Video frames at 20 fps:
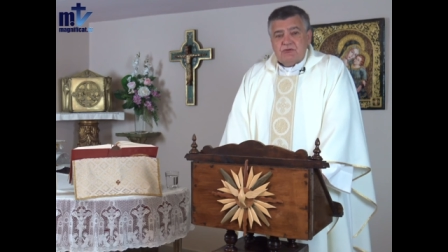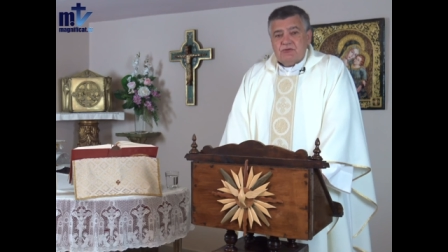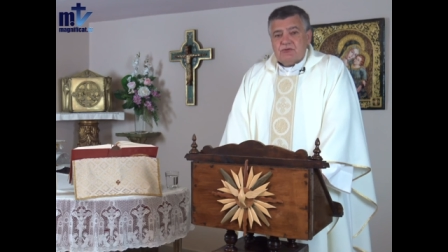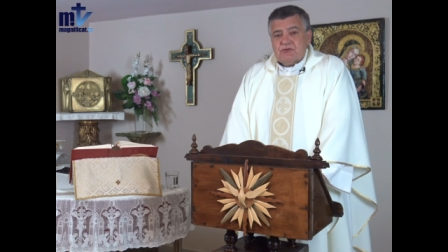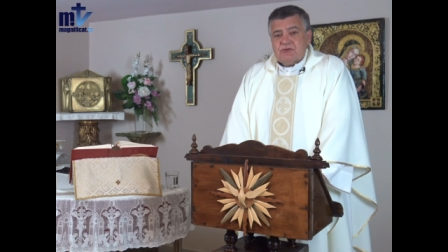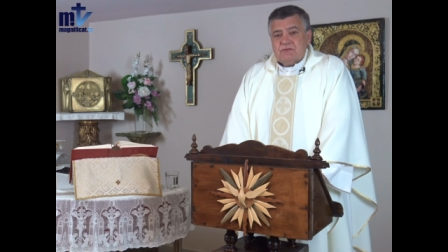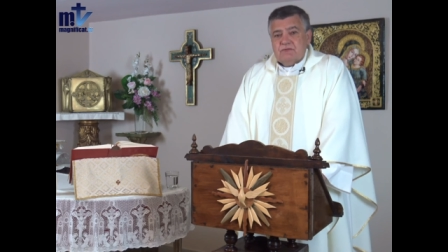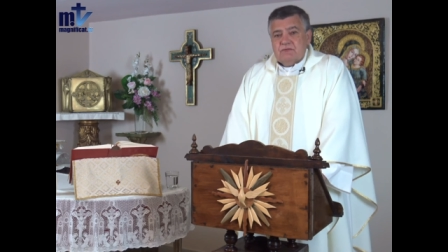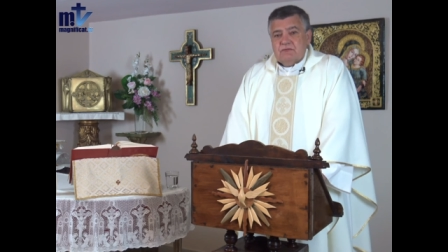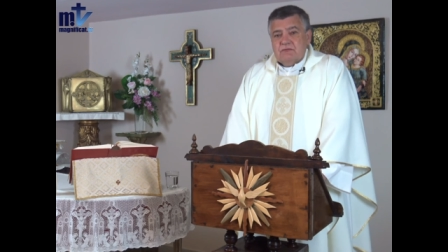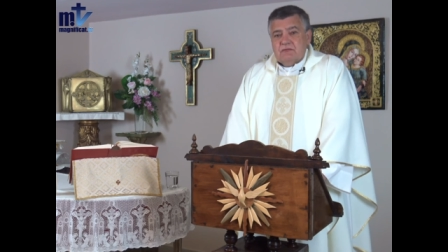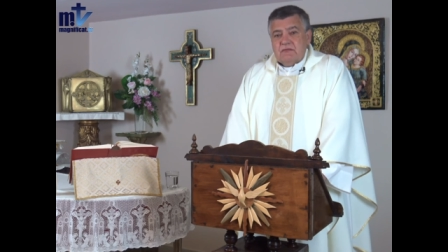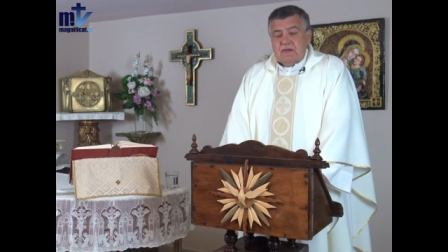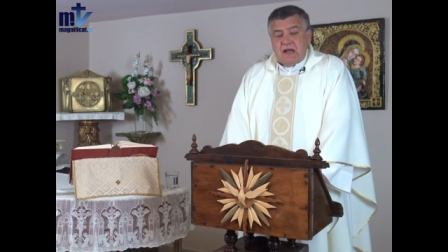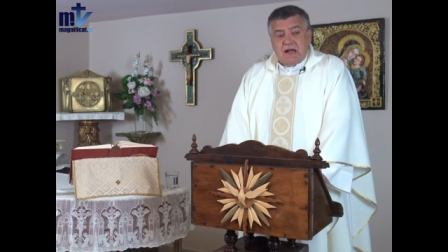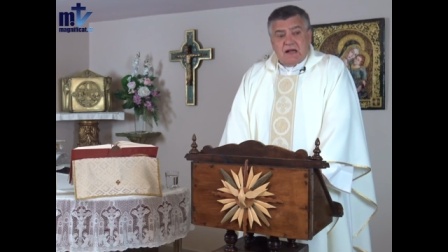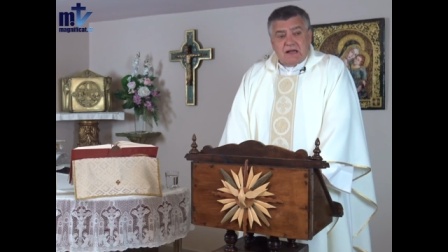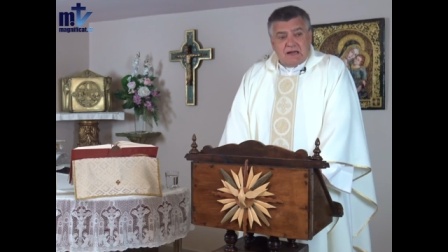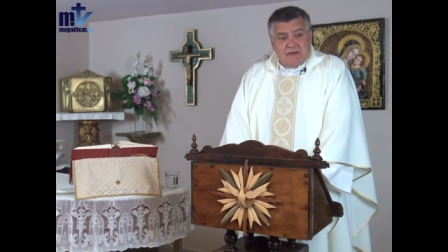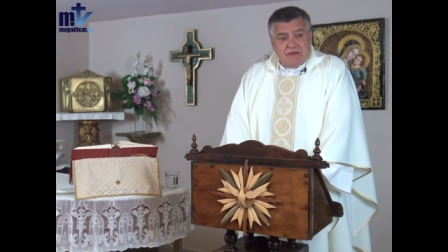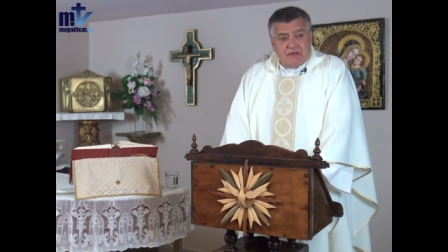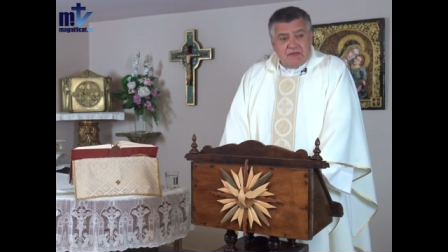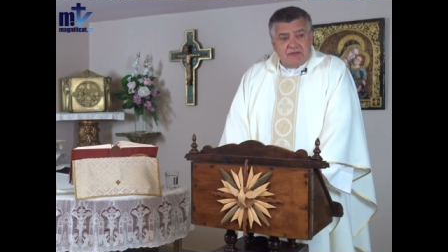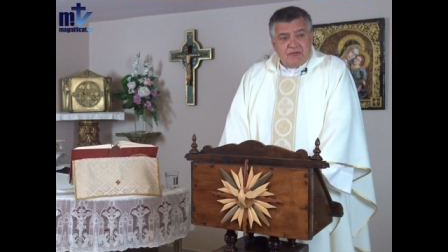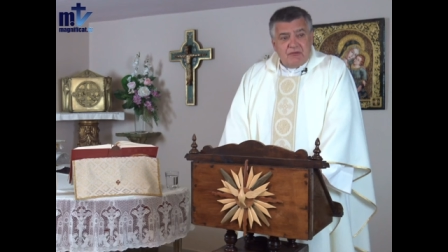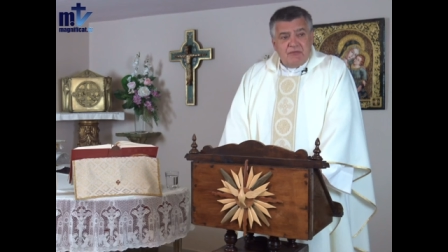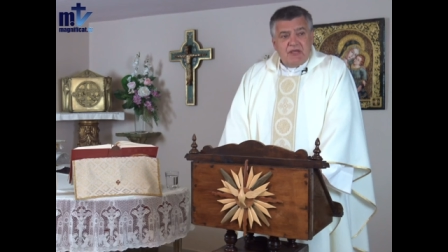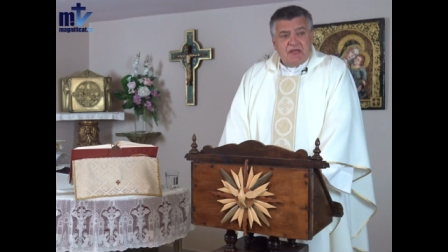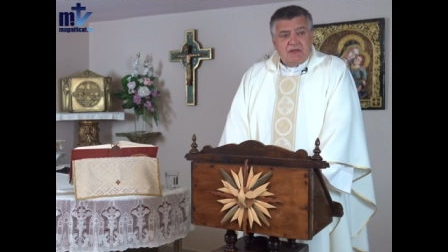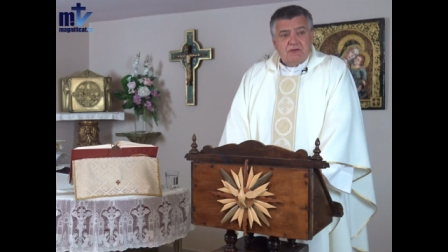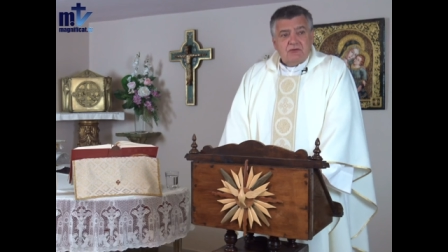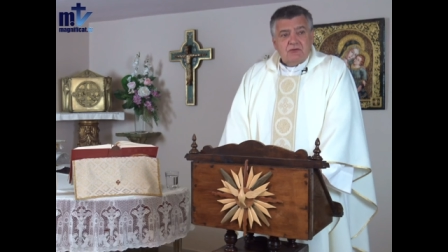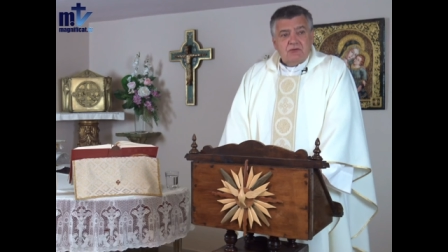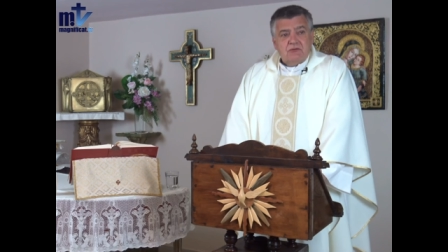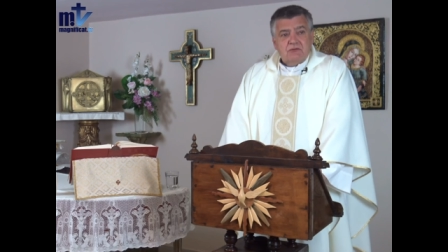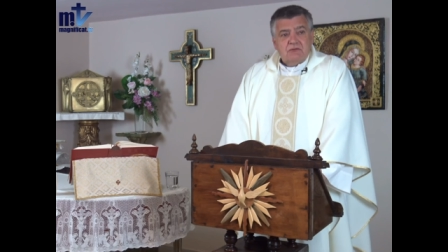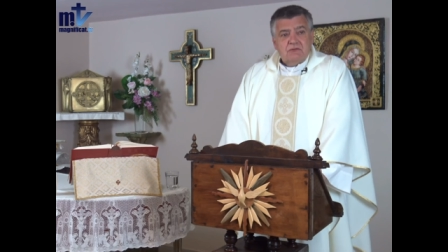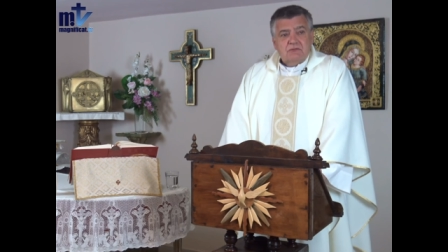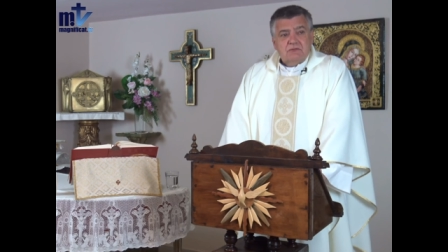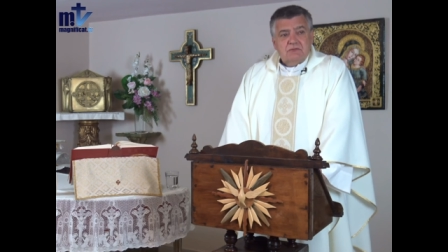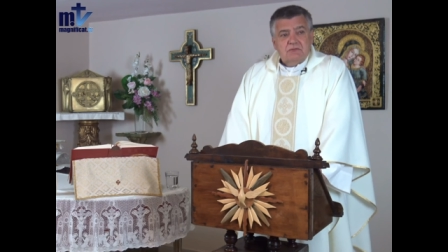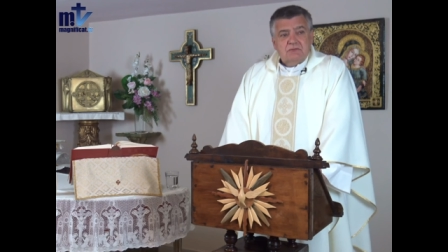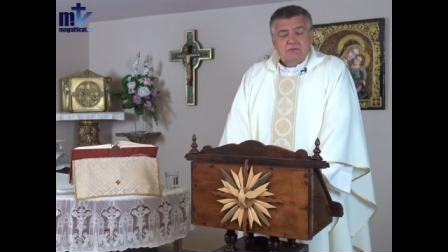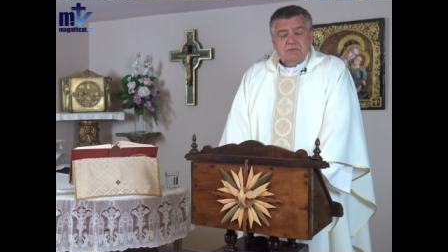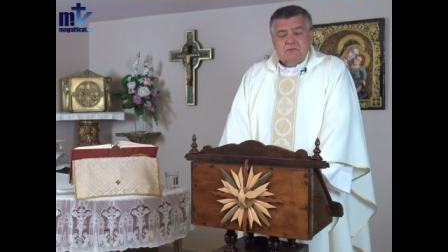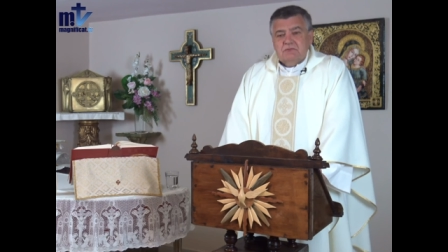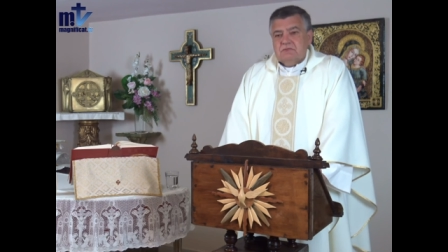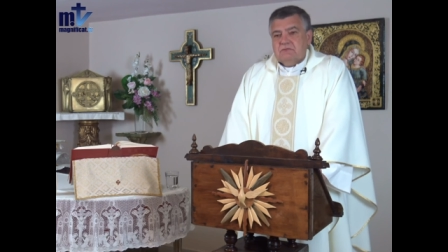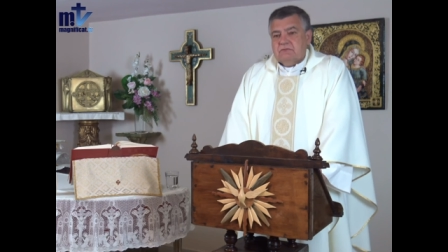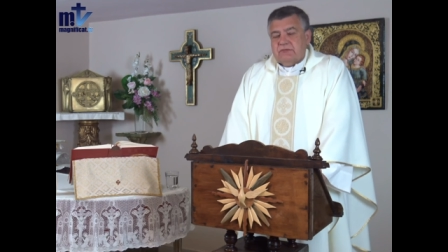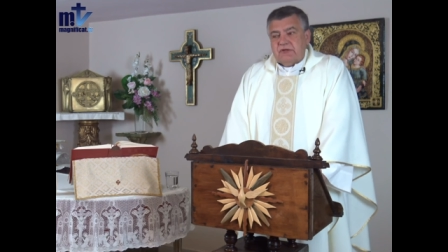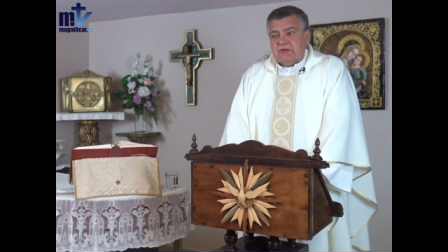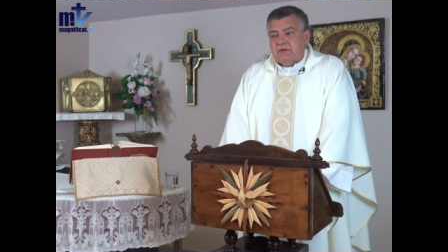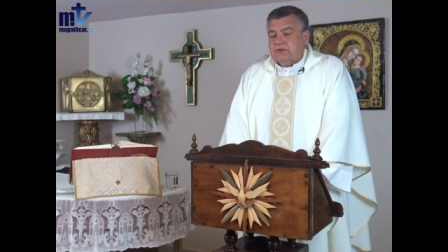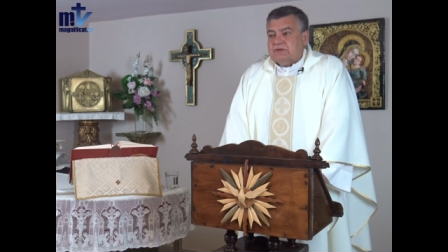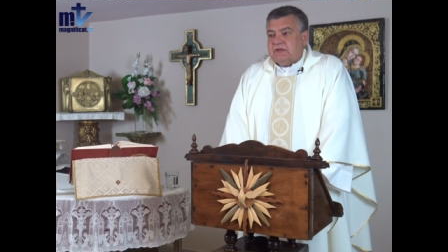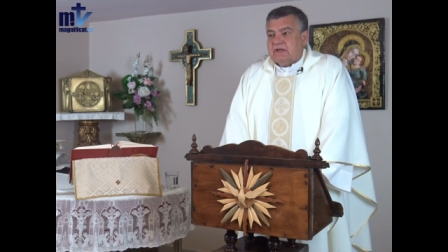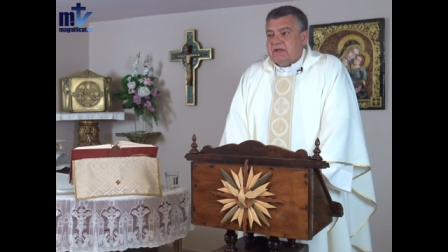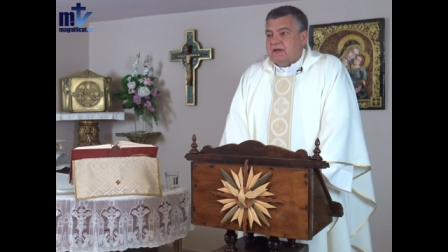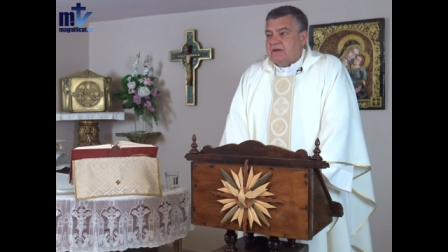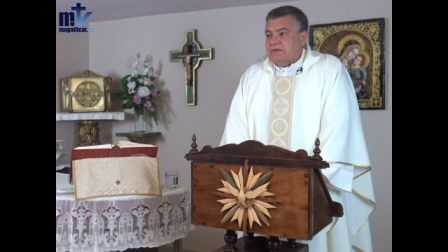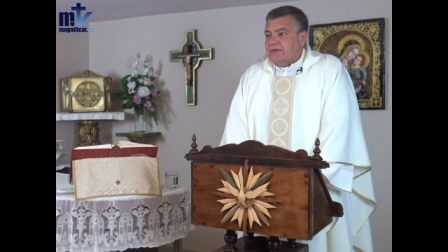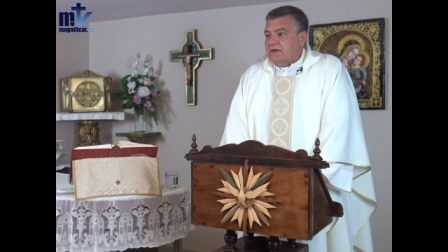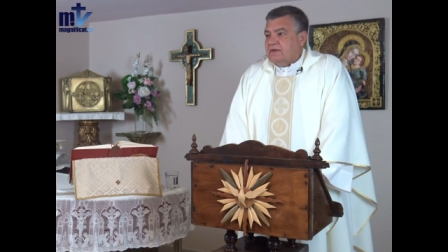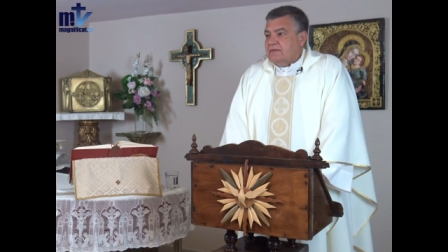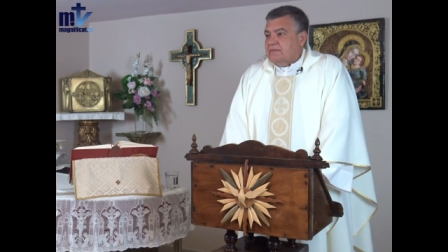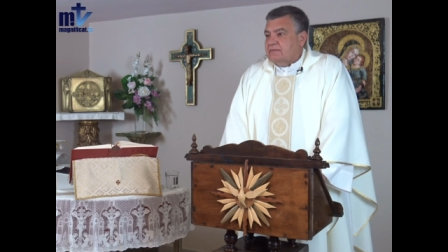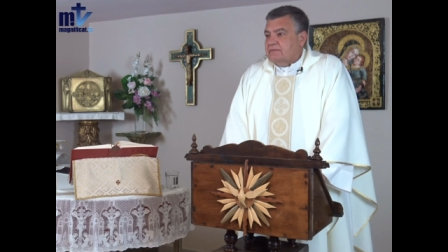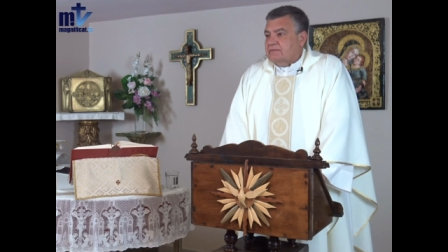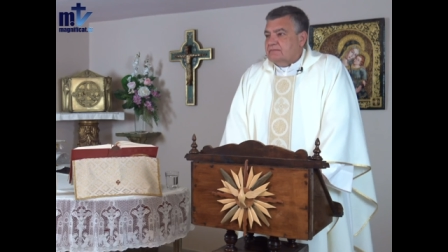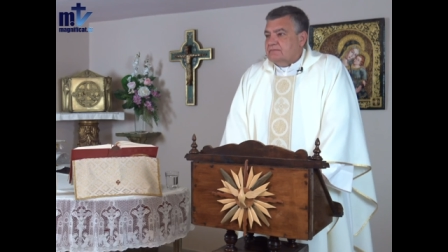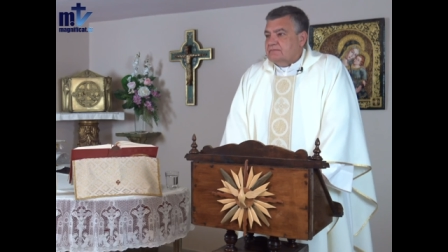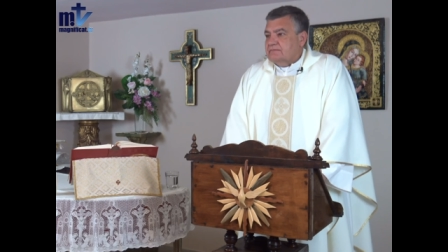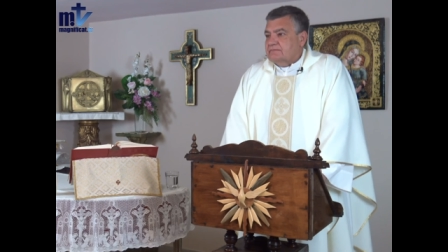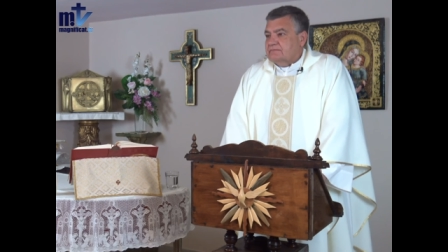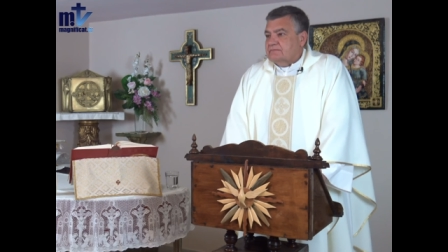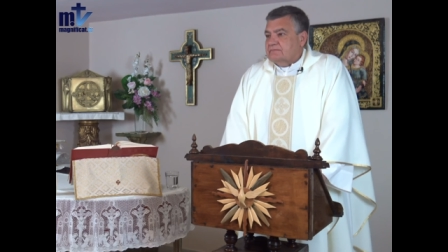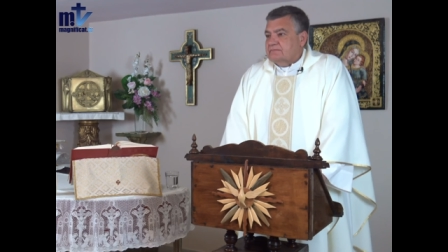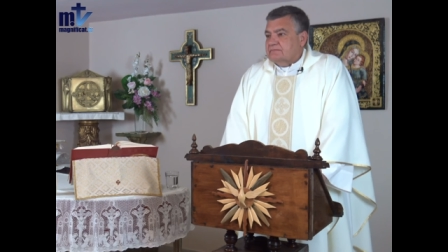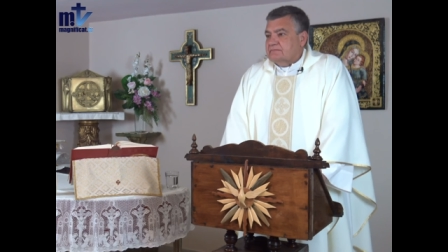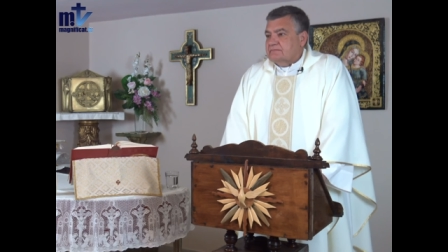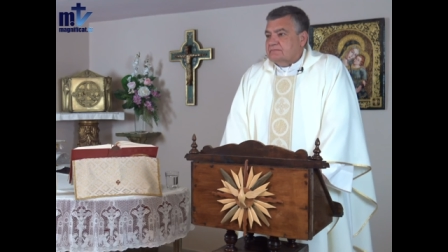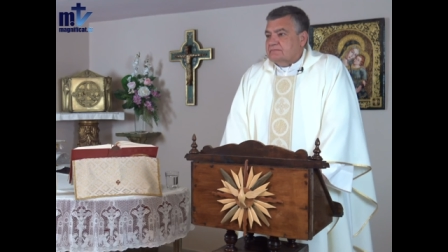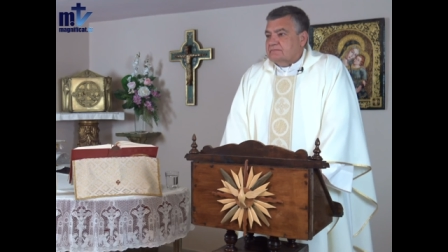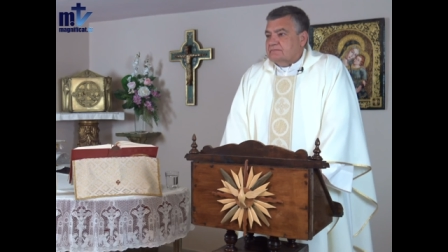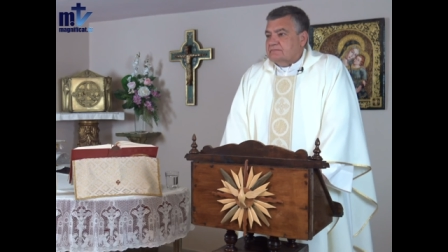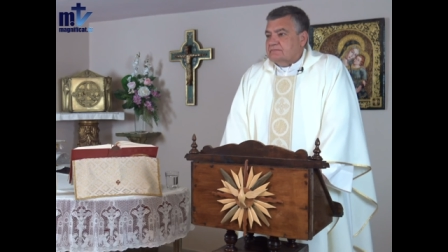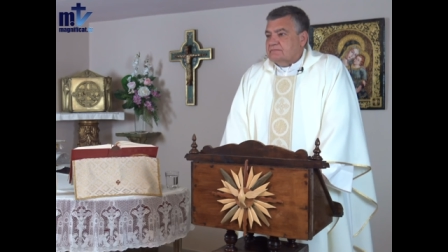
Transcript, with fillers: She loved Jesus, gratitude, but she did not have faith.